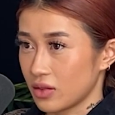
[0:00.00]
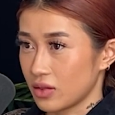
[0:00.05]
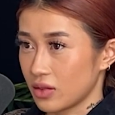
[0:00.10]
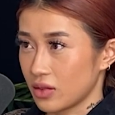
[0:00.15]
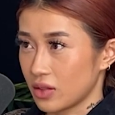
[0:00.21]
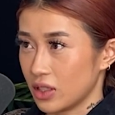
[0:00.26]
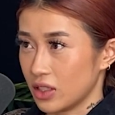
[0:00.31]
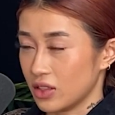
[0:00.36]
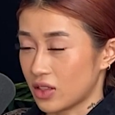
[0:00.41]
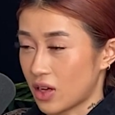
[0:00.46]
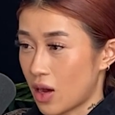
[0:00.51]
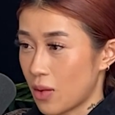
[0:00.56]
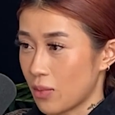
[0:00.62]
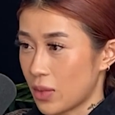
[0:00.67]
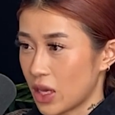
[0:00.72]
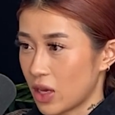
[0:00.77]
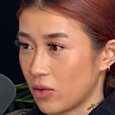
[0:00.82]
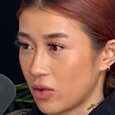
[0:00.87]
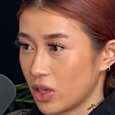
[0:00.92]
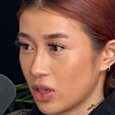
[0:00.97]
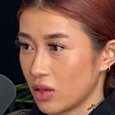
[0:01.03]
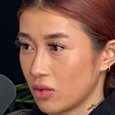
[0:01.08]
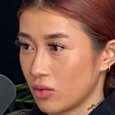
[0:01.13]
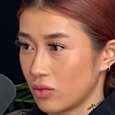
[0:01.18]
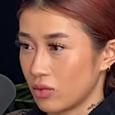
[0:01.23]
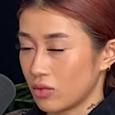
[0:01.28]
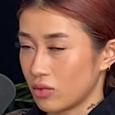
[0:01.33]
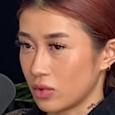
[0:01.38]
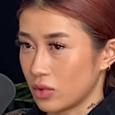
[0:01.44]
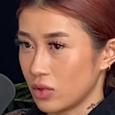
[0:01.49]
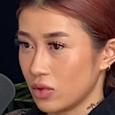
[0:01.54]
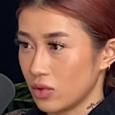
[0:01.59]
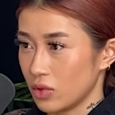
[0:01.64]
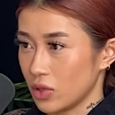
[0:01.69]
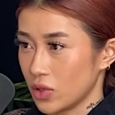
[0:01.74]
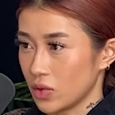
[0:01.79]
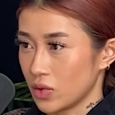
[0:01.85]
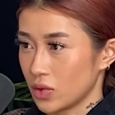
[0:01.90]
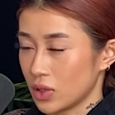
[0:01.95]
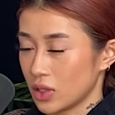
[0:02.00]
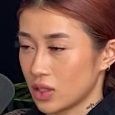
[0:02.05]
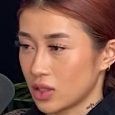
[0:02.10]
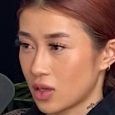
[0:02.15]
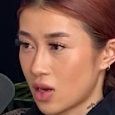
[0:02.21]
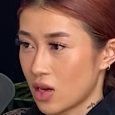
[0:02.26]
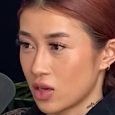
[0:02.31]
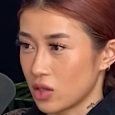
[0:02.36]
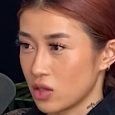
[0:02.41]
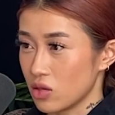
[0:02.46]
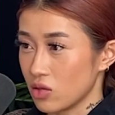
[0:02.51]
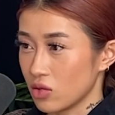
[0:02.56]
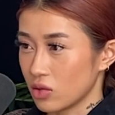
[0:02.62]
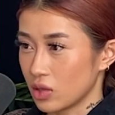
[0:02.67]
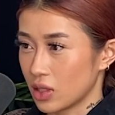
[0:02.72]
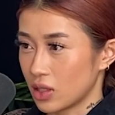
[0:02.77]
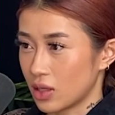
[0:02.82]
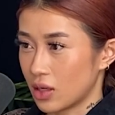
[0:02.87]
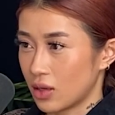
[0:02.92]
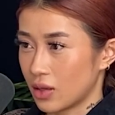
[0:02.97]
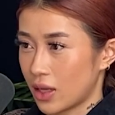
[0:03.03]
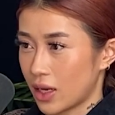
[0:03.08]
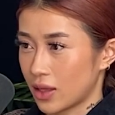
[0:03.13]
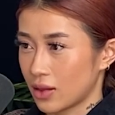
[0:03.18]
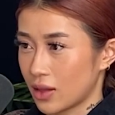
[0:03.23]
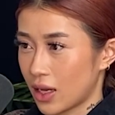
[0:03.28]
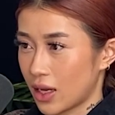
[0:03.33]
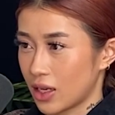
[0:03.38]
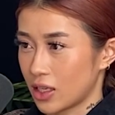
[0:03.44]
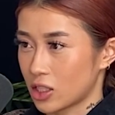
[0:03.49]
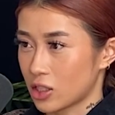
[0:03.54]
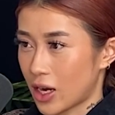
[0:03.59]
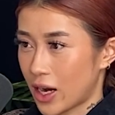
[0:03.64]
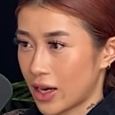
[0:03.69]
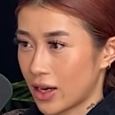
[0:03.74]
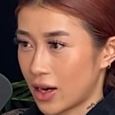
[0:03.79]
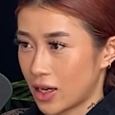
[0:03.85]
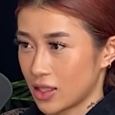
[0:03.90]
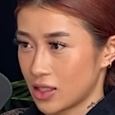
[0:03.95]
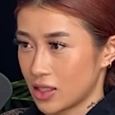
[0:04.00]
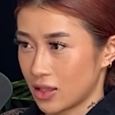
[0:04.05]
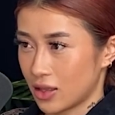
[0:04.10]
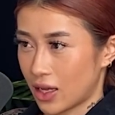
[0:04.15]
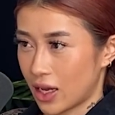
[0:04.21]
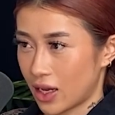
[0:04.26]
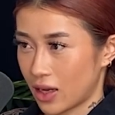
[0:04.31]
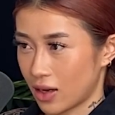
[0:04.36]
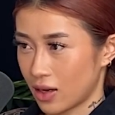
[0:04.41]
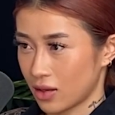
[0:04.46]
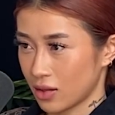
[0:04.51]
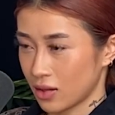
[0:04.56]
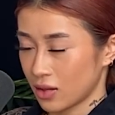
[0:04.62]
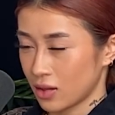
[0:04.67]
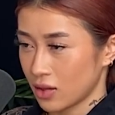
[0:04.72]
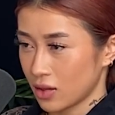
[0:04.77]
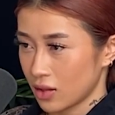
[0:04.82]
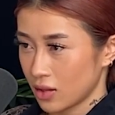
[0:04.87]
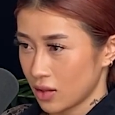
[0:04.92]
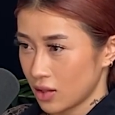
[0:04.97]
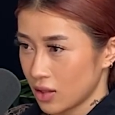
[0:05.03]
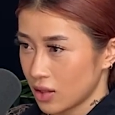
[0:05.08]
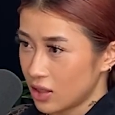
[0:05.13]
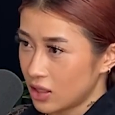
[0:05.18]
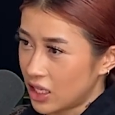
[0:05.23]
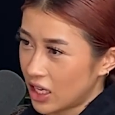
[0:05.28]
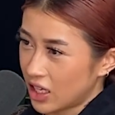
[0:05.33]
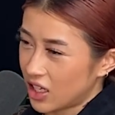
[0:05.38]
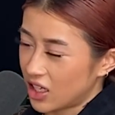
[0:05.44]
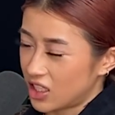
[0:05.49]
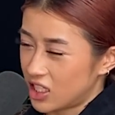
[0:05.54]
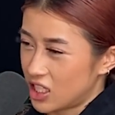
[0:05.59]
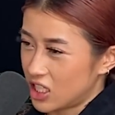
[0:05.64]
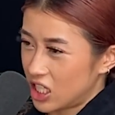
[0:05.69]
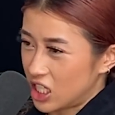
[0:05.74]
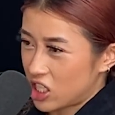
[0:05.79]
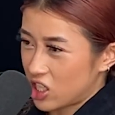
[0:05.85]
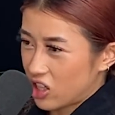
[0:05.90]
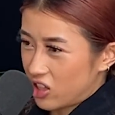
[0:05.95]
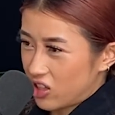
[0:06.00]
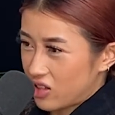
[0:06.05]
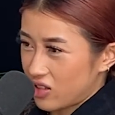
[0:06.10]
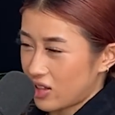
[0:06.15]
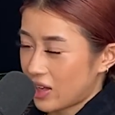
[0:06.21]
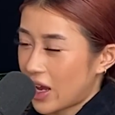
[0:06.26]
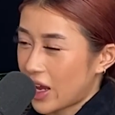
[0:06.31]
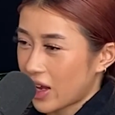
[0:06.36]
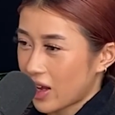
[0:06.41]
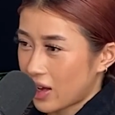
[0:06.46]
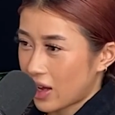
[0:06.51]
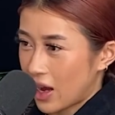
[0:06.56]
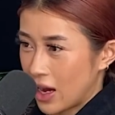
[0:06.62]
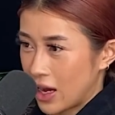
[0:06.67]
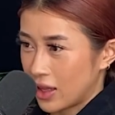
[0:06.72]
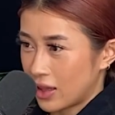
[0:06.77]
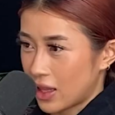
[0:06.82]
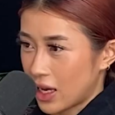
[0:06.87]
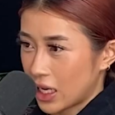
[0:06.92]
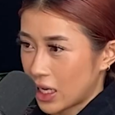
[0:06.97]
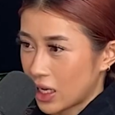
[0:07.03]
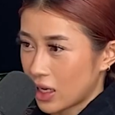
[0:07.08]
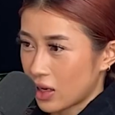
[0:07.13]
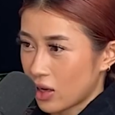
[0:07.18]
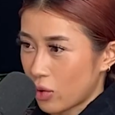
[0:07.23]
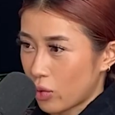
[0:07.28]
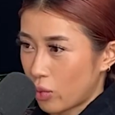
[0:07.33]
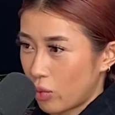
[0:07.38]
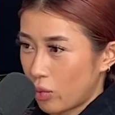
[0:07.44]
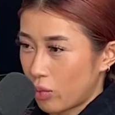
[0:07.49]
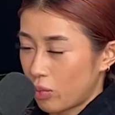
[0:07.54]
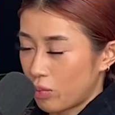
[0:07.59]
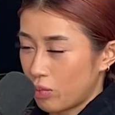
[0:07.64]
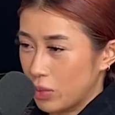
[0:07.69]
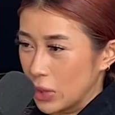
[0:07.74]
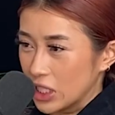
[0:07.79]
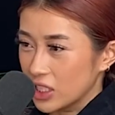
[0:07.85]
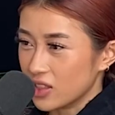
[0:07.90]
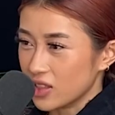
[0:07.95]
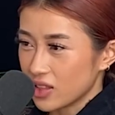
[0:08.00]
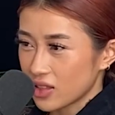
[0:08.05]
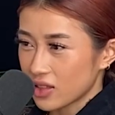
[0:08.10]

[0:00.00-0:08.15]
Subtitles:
is on me. What you do is on you, you know. Like they try not to like dig into each other's like kind of like business